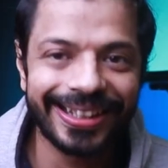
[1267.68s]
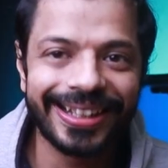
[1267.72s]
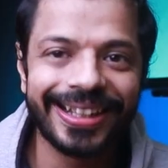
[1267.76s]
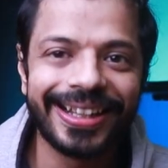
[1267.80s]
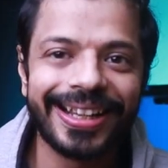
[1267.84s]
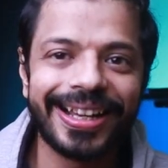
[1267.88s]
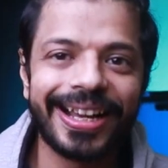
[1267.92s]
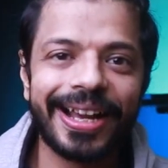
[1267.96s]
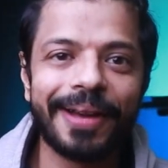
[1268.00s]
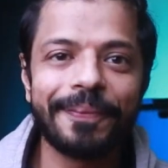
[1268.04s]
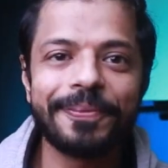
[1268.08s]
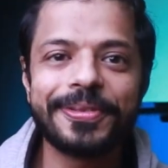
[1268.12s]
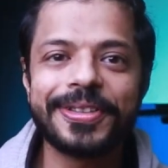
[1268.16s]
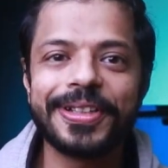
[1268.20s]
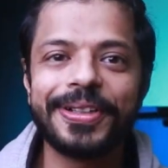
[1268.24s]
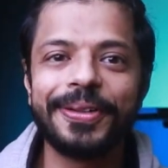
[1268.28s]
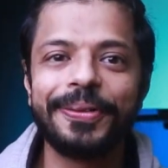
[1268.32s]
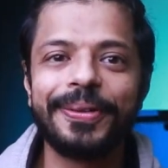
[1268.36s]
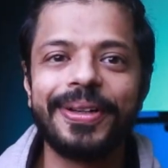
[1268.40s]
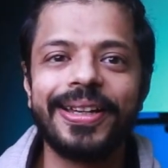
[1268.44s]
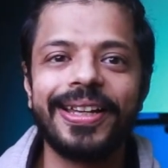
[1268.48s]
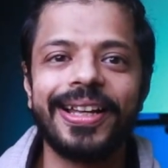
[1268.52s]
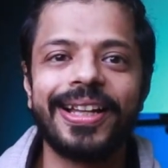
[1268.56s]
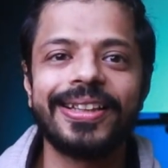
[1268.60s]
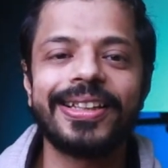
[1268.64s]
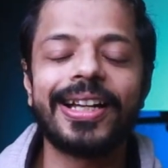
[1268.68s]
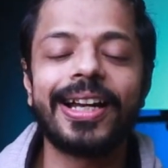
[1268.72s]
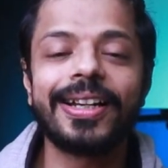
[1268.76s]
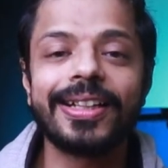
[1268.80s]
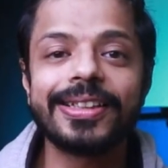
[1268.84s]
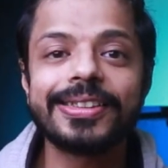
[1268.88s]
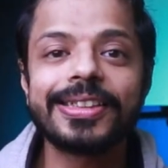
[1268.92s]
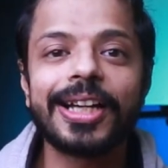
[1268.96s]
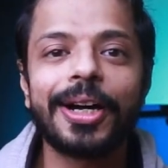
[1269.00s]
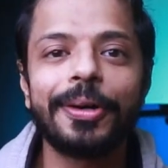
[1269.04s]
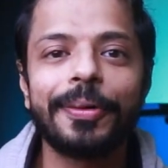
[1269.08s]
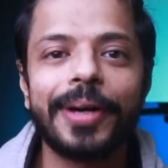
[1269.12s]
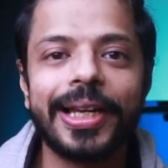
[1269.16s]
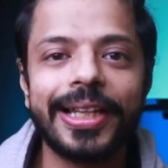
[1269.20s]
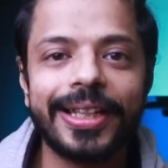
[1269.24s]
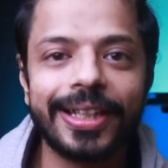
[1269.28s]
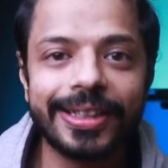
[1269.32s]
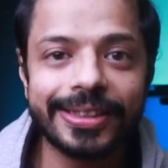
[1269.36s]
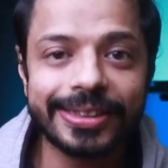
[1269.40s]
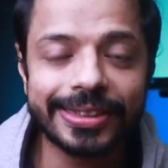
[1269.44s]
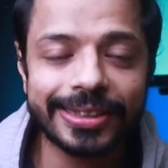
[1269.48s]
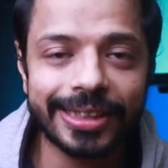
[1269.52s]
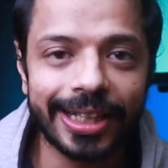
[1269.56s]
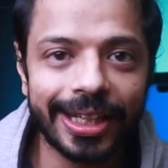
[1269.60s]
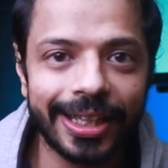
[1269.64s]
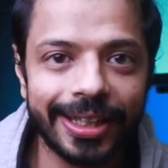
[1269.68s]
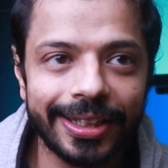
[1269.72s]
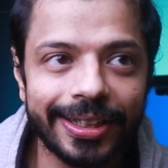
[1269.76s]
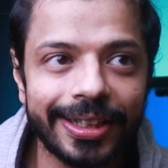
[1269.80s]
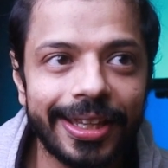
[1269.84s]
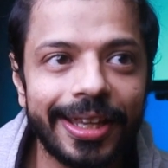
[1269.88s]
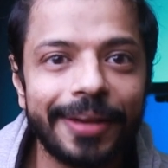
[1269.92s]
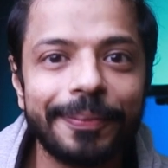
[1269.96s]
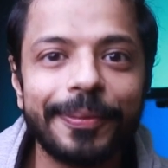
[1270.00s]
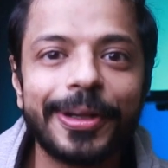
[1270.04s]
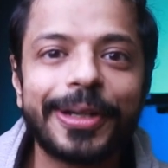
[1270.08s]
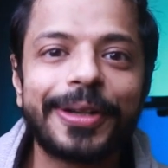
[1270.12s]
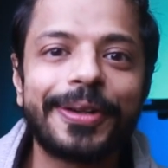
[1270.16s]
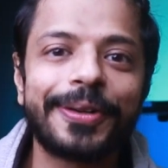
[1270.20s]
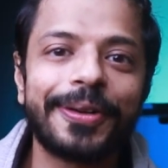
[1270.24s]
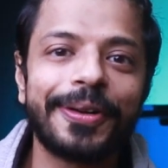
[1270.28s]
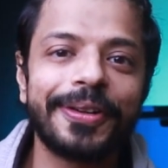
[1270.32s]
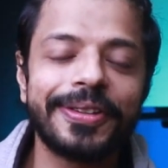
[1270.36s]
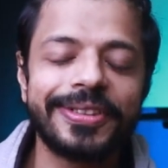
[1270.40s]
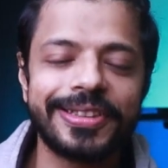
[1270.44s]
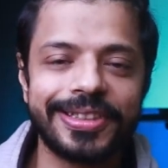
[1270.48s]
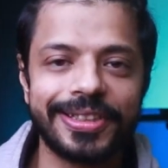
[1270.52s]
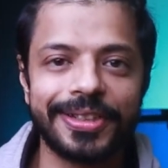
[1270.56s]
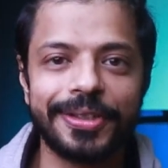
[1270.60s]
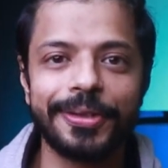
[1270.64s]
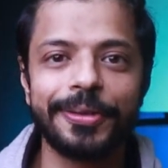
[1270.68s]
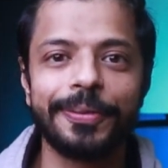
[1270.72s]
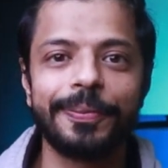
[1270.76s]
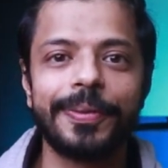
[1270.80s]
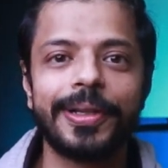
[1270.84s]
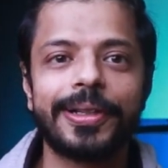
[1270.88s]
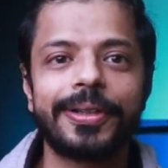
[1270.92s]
Yeah, absolutely. And that is how I guess I came across you,